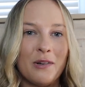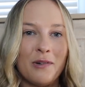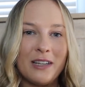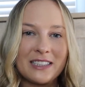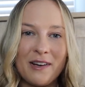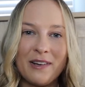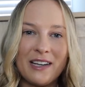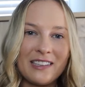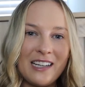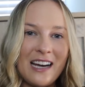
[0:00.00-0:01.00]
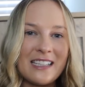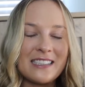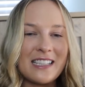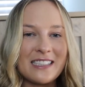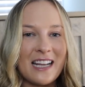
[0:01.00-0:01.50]
What's going on,
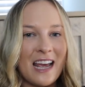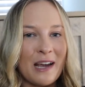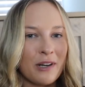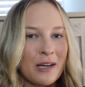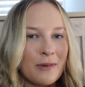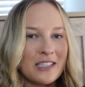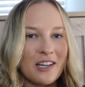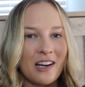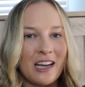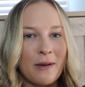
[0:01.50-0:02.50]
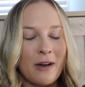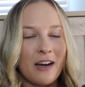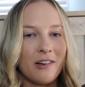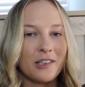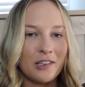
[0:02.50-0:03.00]
guys? Today we're going to be talking
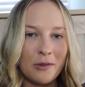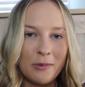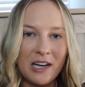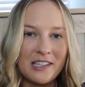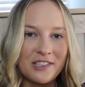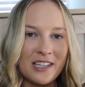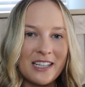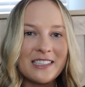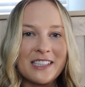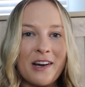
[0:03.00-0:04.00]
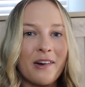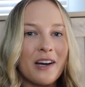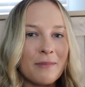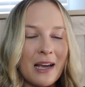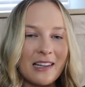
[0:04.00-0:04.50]
about global entry. So
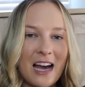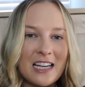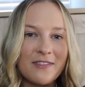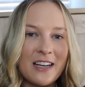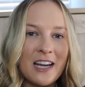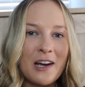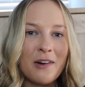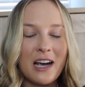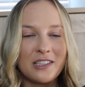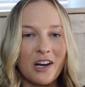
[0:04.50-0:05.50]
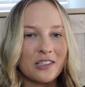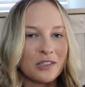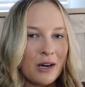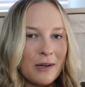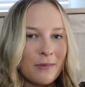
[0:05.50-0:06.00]
in my last video, I talked
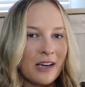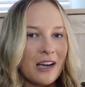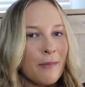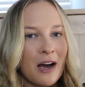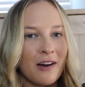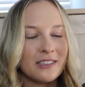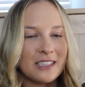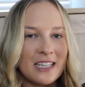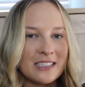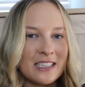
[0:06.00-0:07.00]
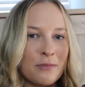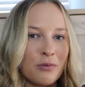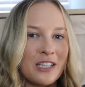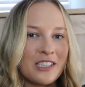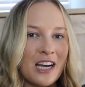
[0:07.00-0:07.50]
quite a bit about TSA
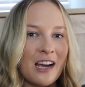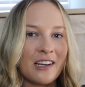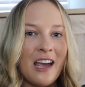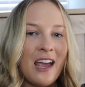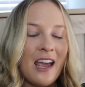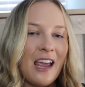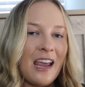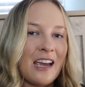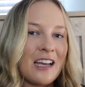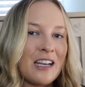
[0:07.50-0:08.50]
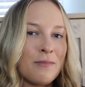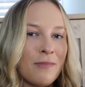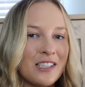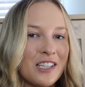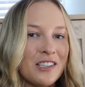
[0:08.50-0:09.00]
PreCheck and
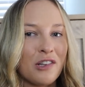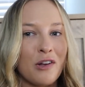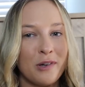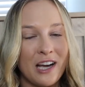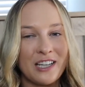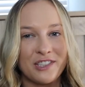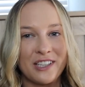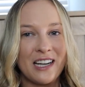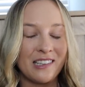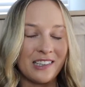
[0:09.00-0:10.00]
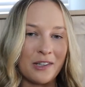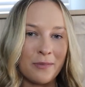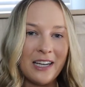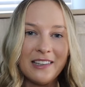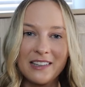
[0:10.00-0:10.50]
mentioned global entry a little
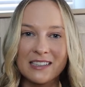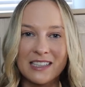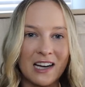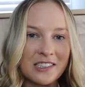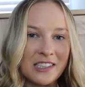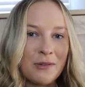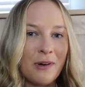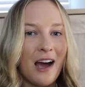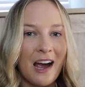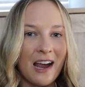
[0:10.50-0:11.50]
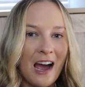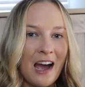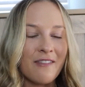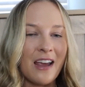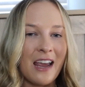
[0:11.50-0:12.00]
bit. That's actually what I
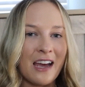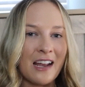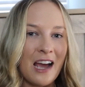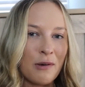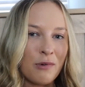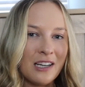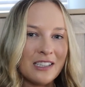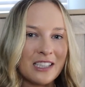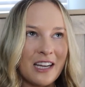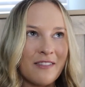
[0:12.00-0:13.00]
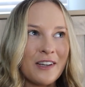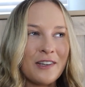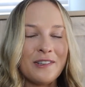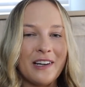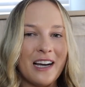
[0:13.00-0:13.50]
have, and I wanted to give
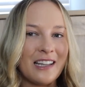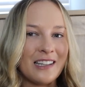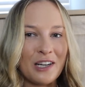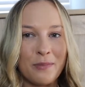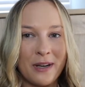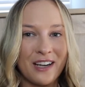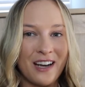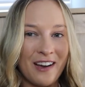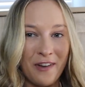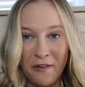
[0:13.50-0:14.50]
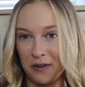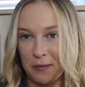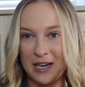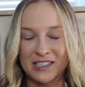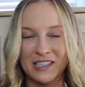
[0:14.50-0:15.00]
you a little bit of
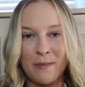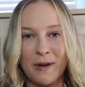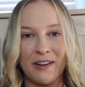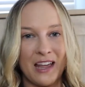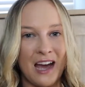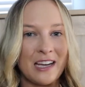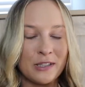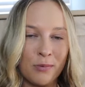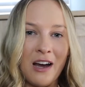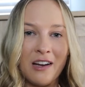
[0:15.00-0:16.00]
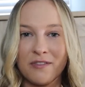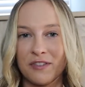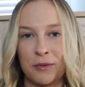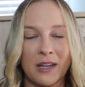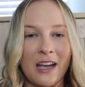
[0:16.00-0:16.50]
information about that as well. If
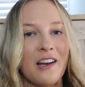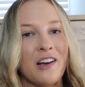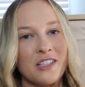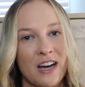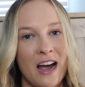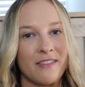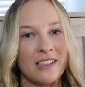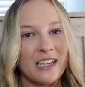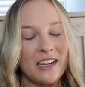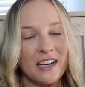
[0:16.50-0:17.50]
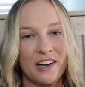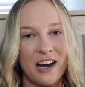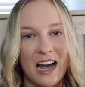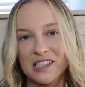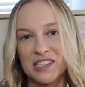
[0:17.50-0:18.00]
you're planning on traveling
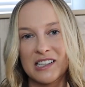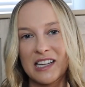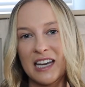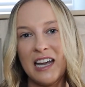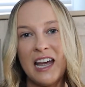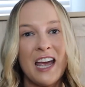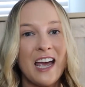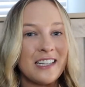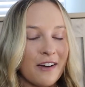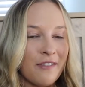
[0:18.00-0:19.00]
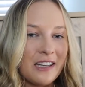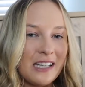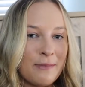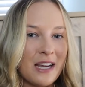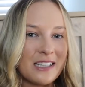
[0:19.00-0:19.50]
internationally, it
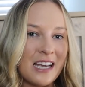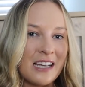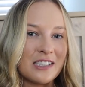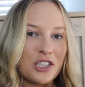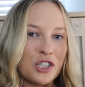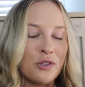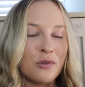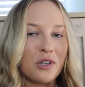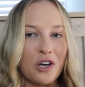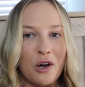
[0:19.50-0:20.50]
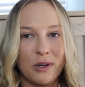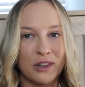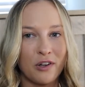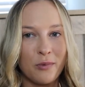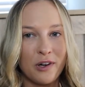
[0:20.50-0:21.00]
definitely makes sense to go
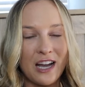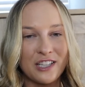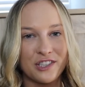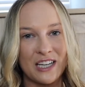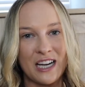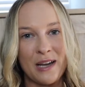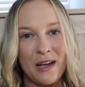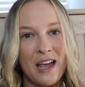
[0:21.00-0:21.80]
with global entry.